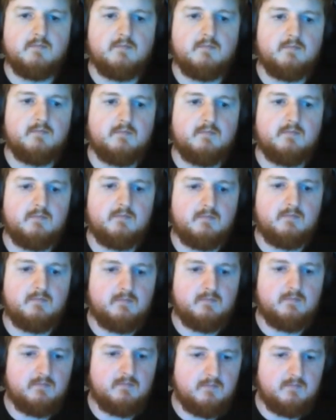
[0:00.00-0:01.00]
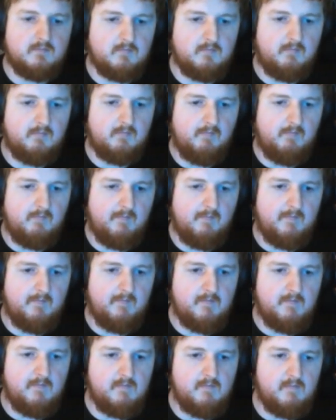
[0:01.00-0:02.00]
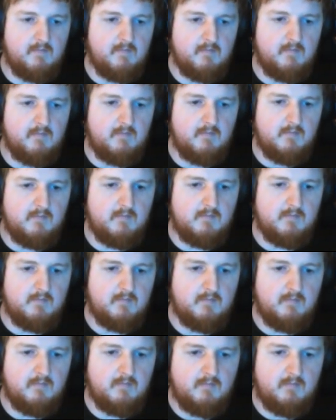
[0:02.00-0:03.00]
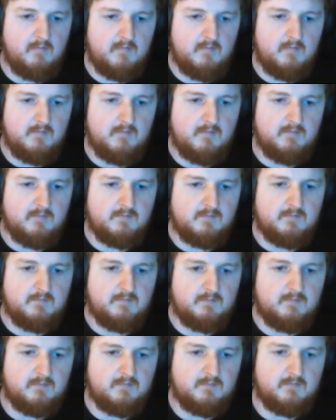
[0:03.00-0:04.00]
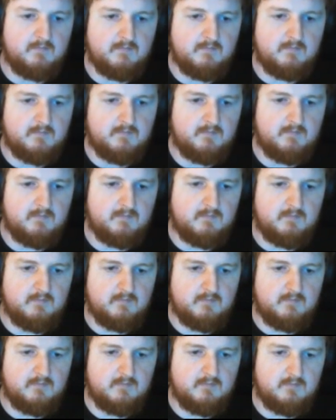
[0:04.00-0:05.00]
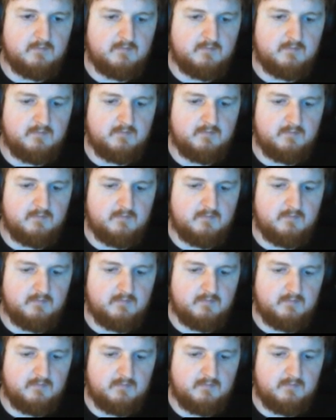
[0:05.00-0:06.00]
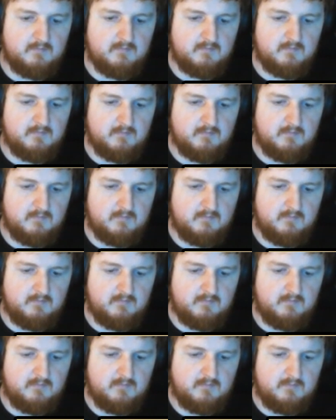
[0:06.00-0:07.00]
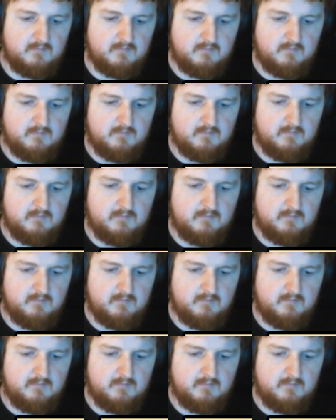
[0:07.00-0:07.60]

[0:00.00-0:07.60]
No words are spoken by the person on screen.